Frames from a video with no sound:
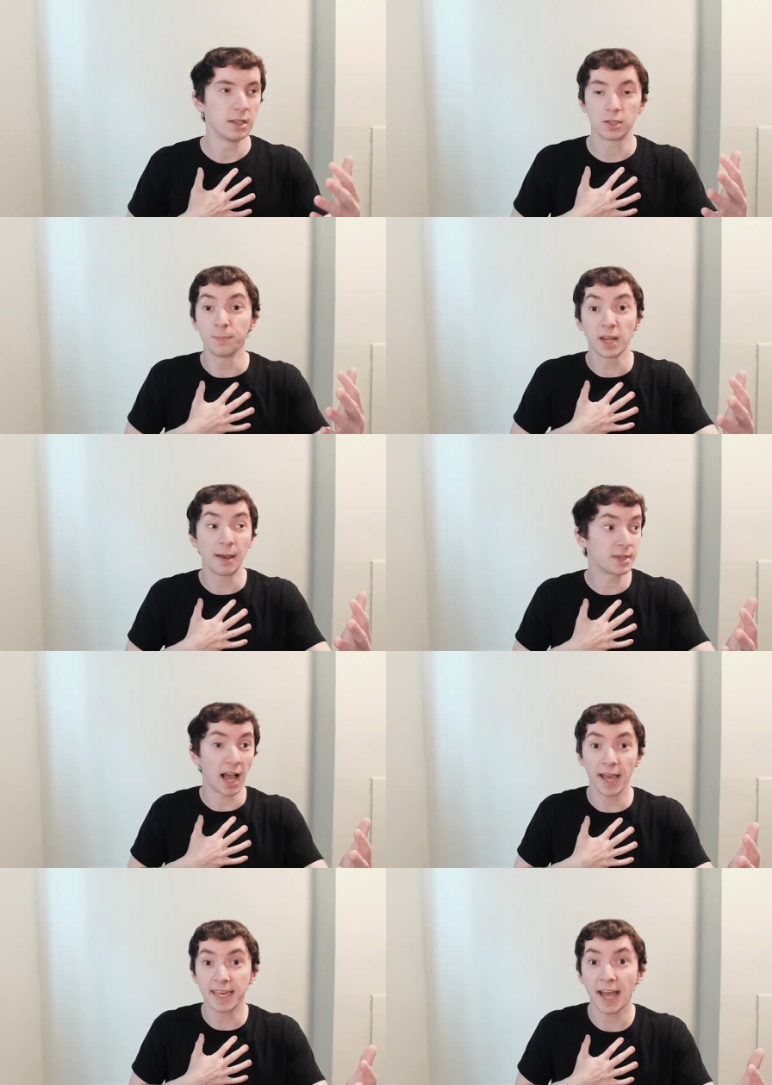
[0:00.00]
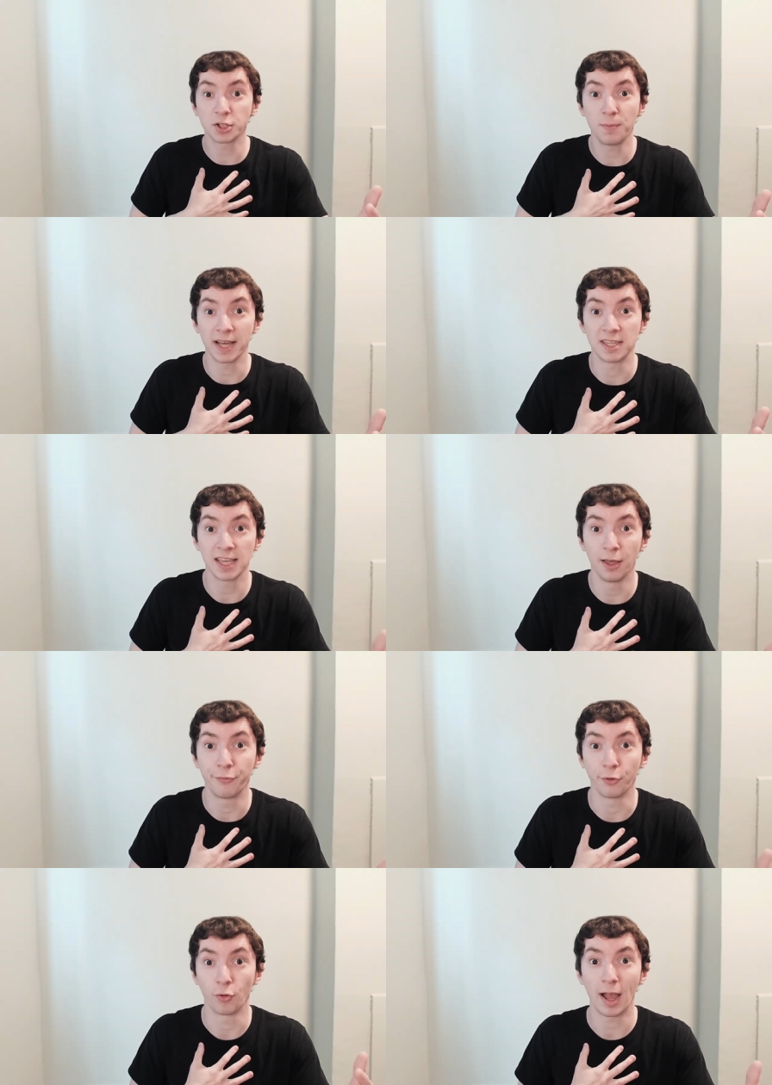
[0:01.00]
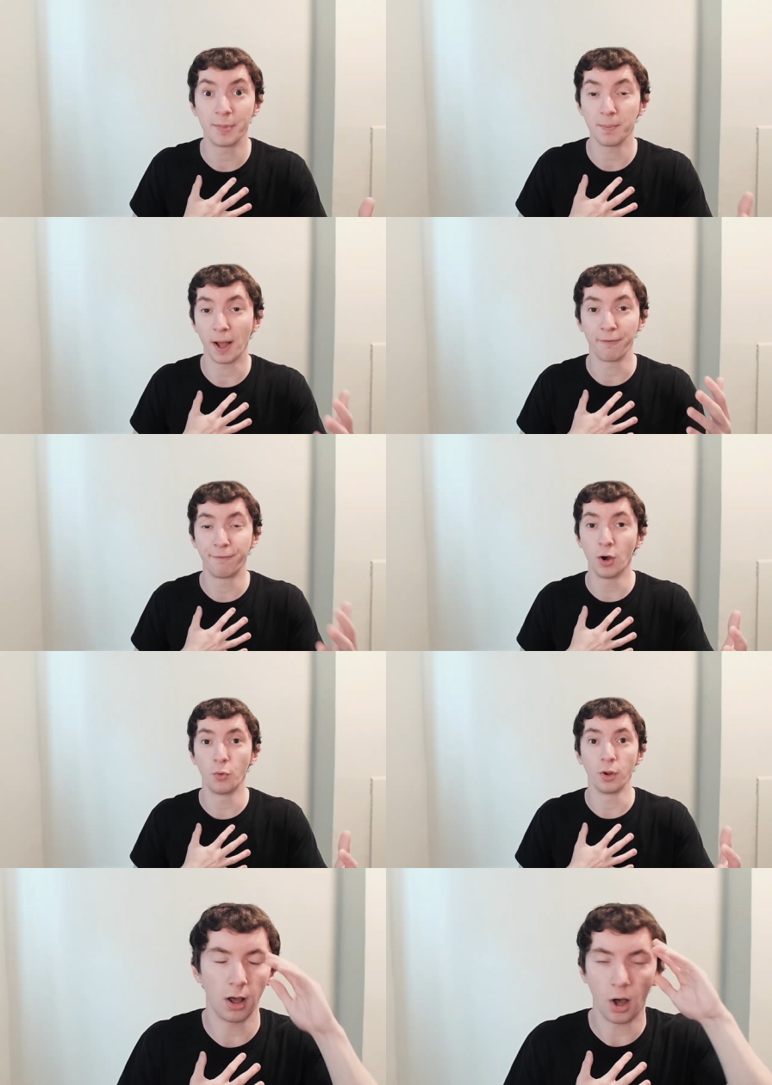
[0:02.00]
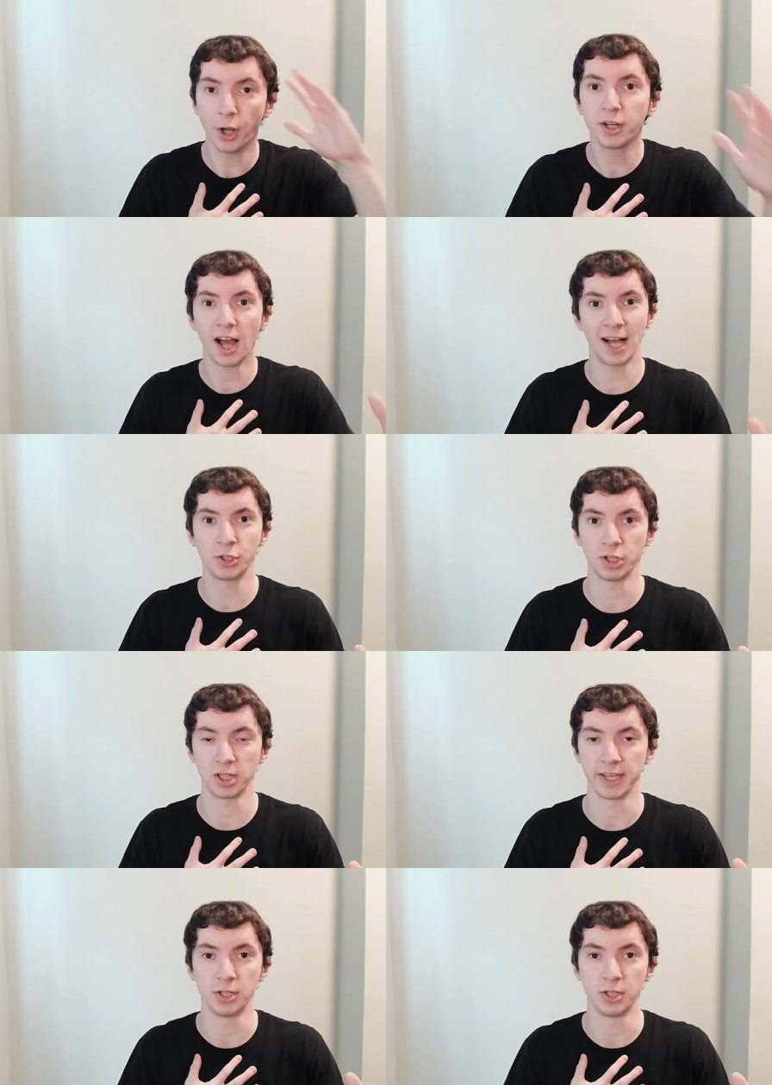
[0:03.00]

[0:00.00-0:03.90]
Sometimes I catch myself grabbing my phone unconsciously.